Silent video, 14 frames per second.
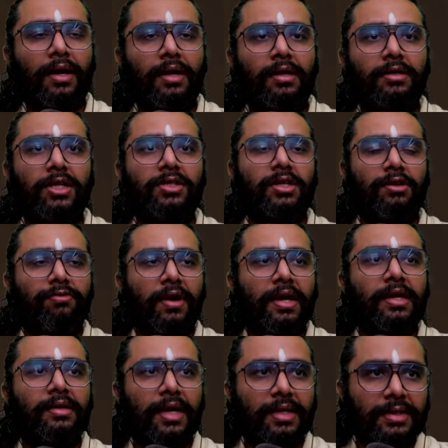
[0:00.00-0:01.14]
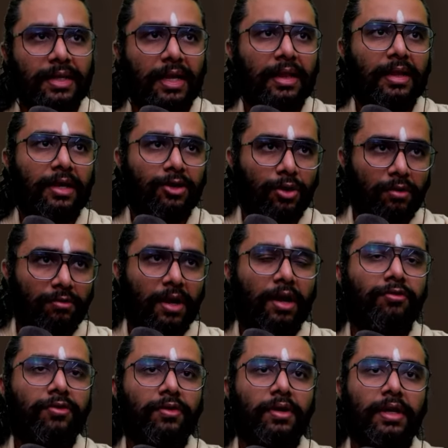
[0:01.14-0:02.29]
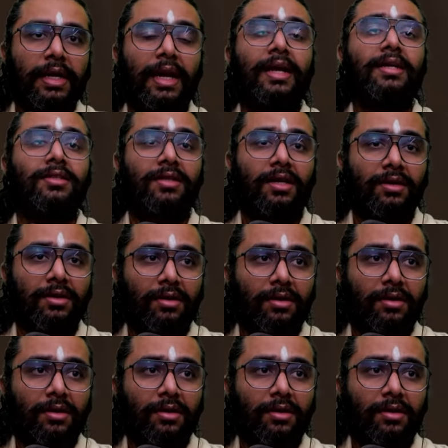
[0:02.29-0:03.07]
at it, just refining that skill that you have now realized that